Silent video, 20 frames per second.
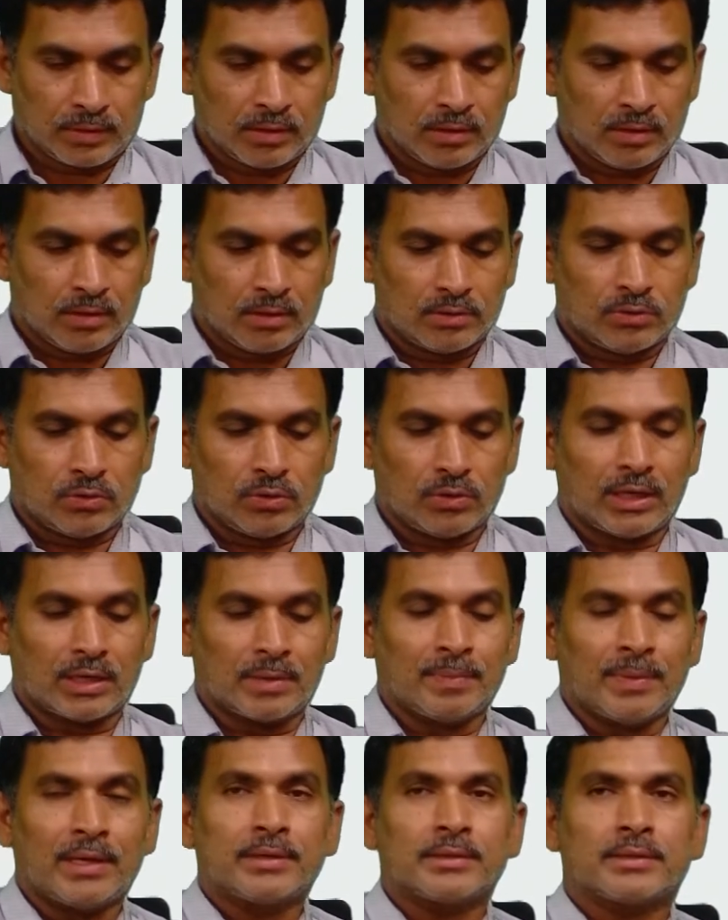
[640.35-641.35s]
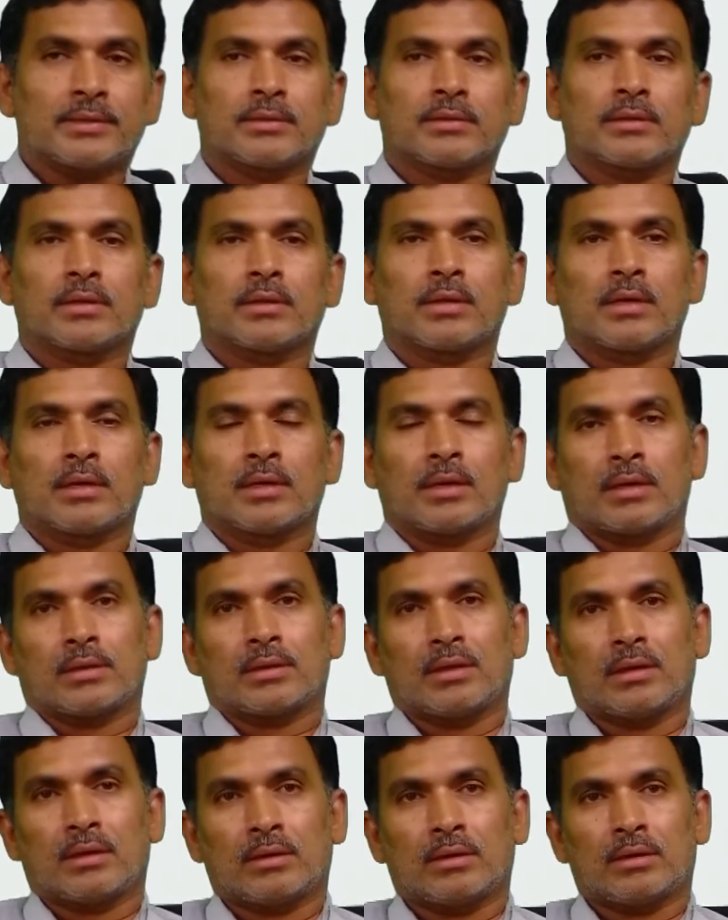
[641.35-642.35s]
So that means
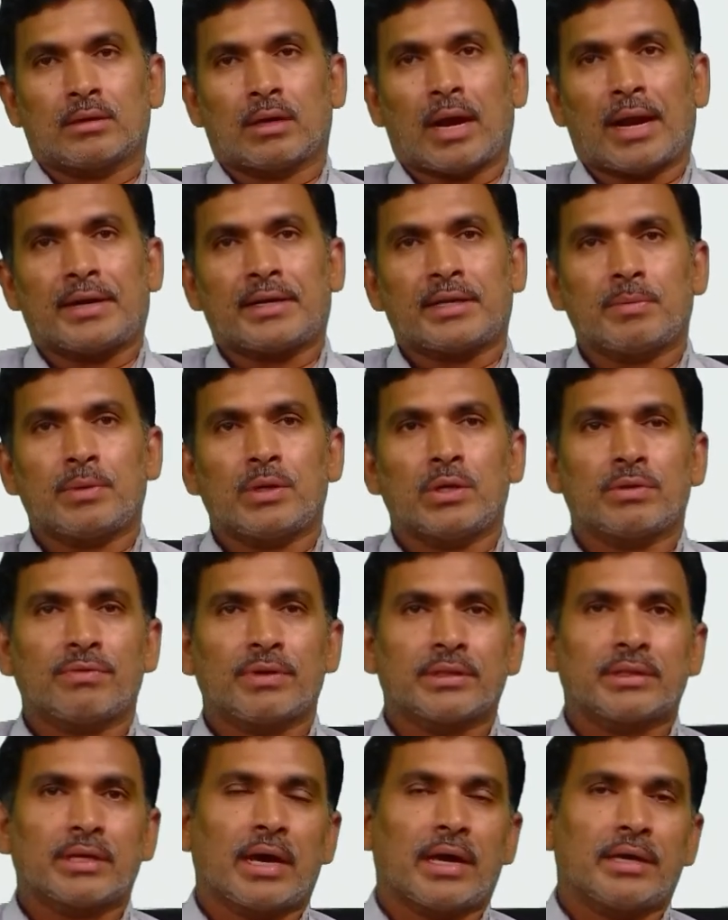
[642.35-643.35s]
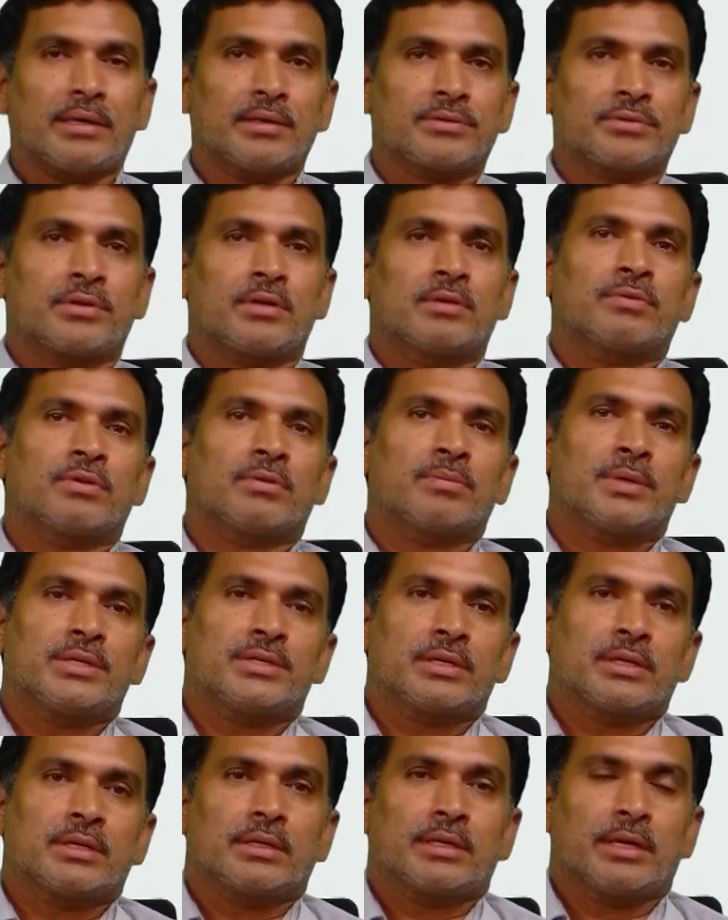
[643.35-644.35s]
the attribute with the highest
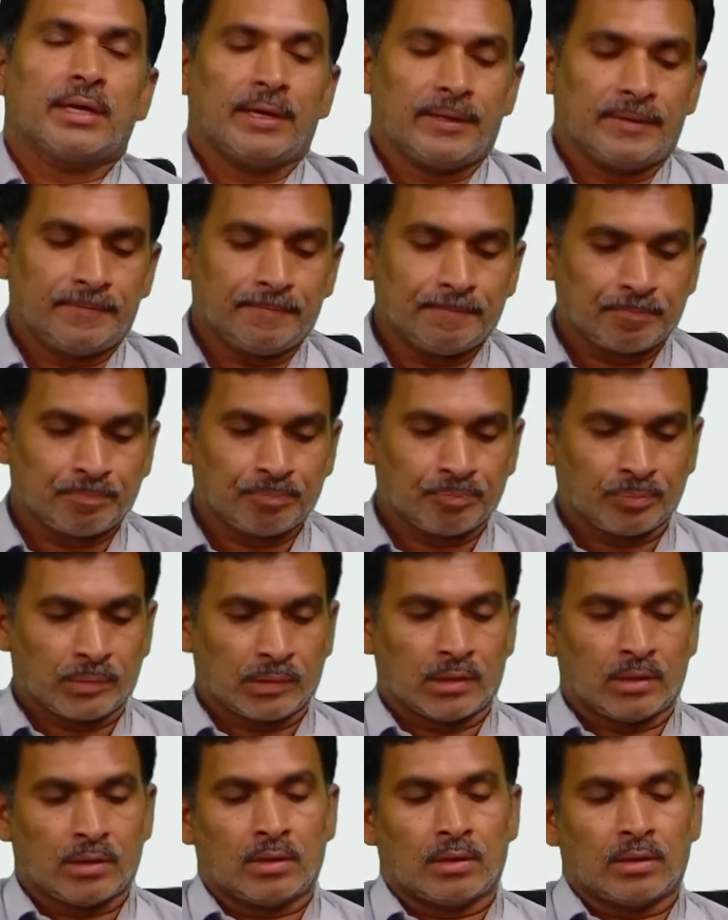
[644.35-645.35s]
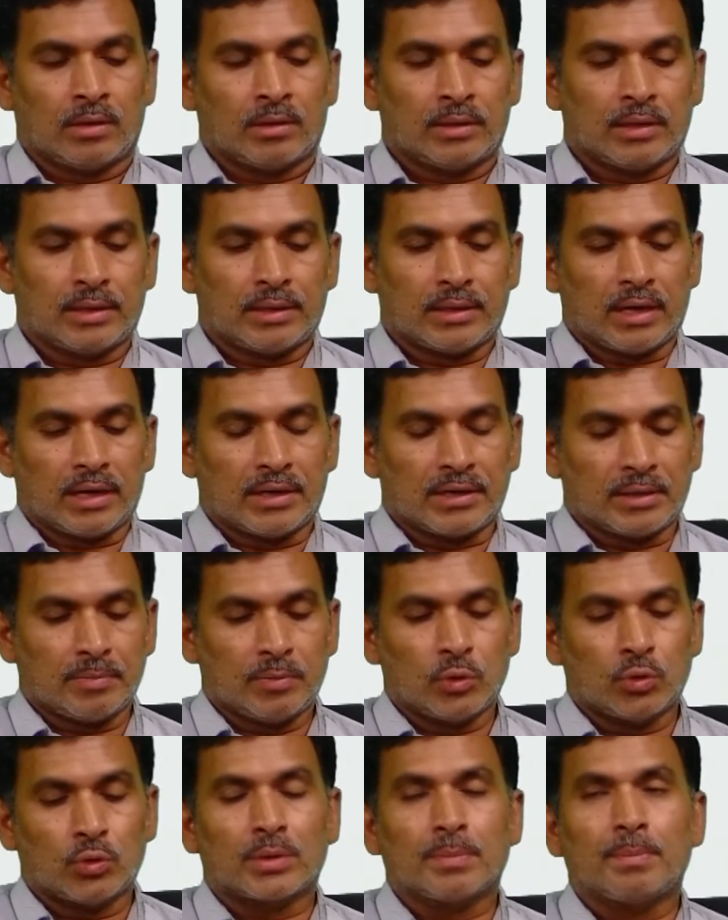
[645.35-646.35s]
information gain, that
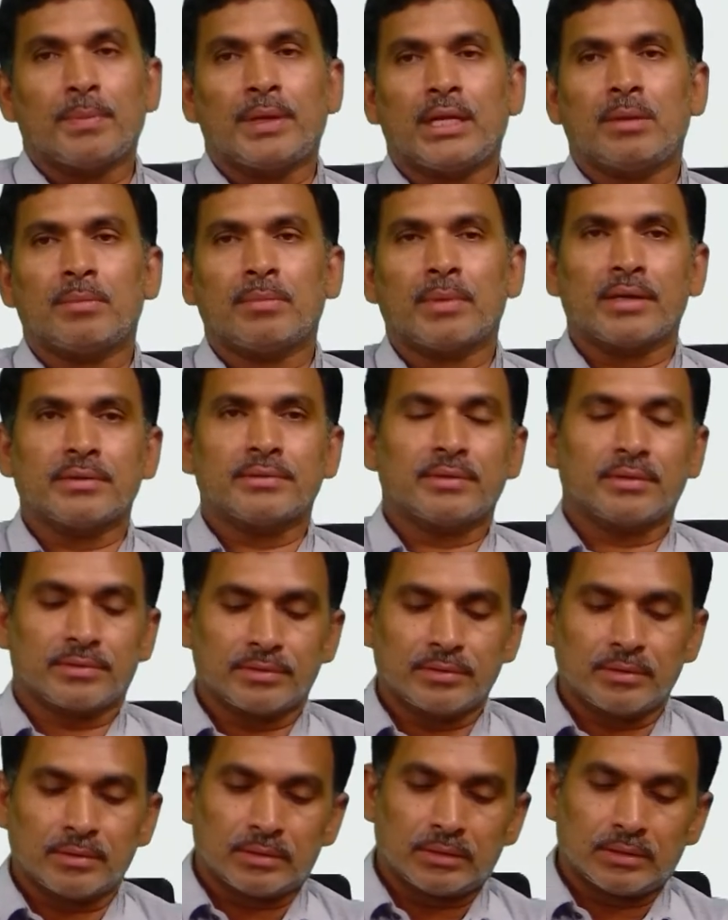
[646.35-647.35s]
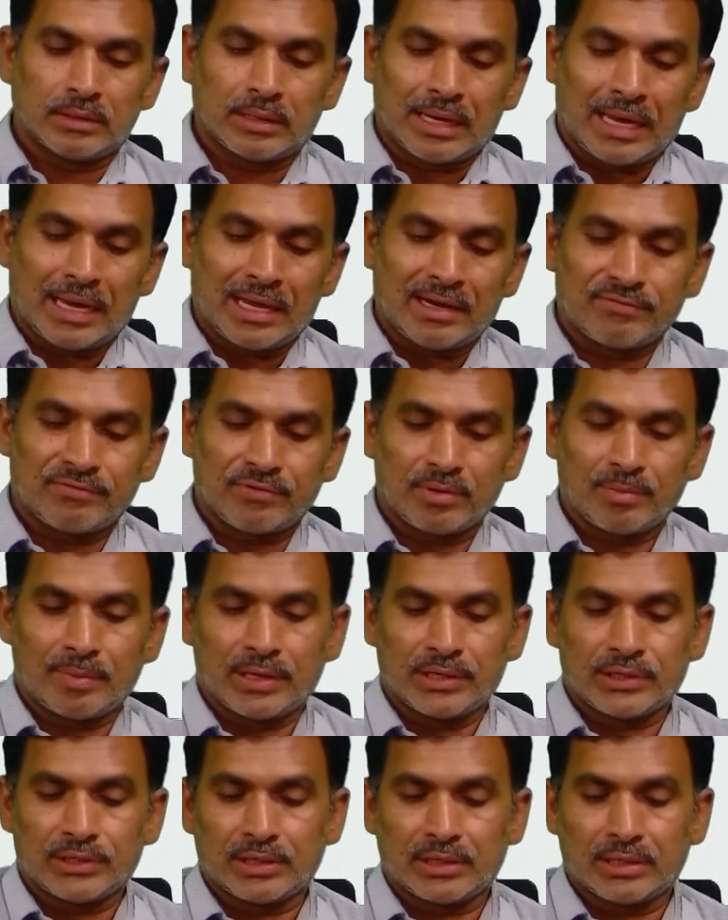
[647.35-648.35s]
attribute minimizes the
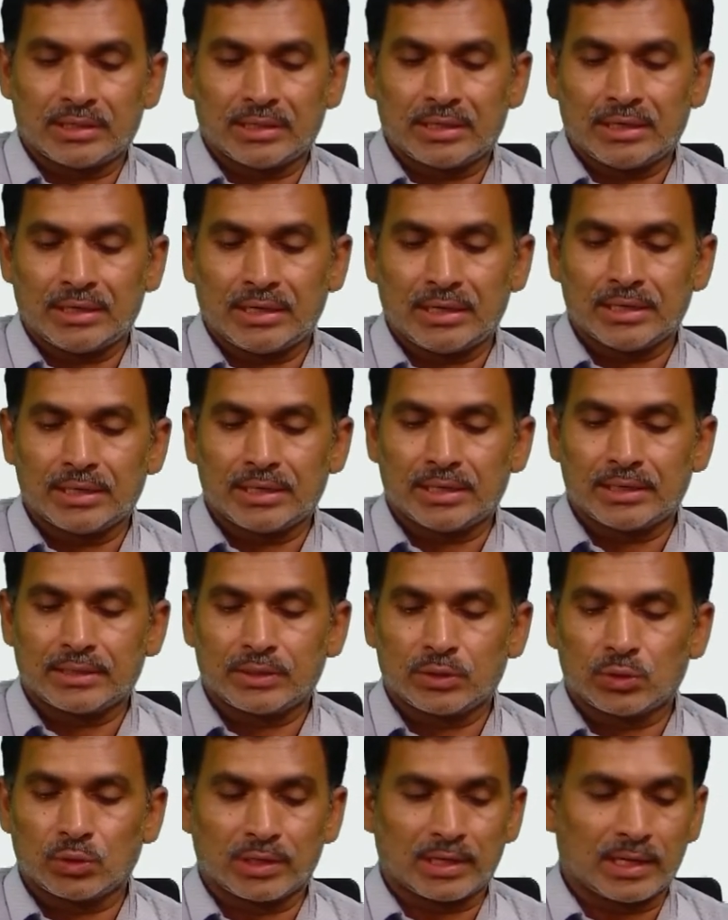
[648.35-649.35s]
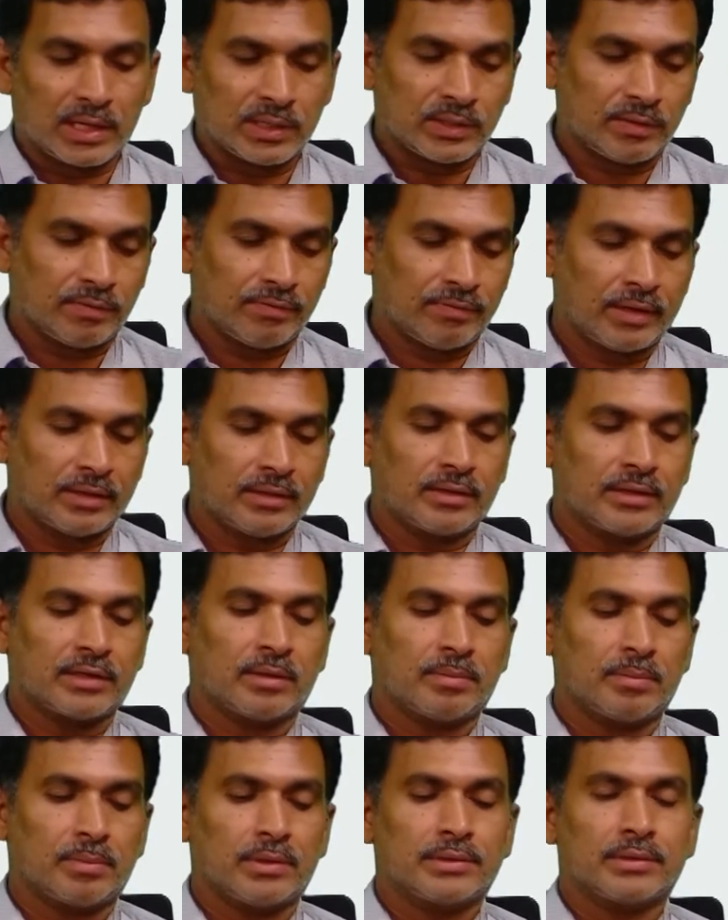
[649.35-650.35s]
information needed to classify the
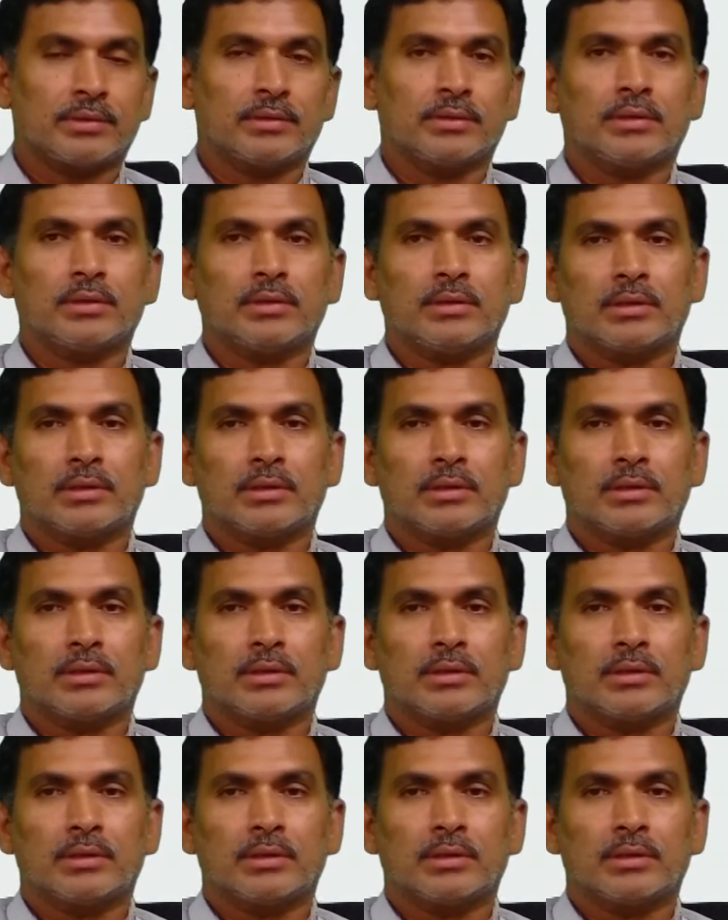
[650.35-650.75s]
tuples in the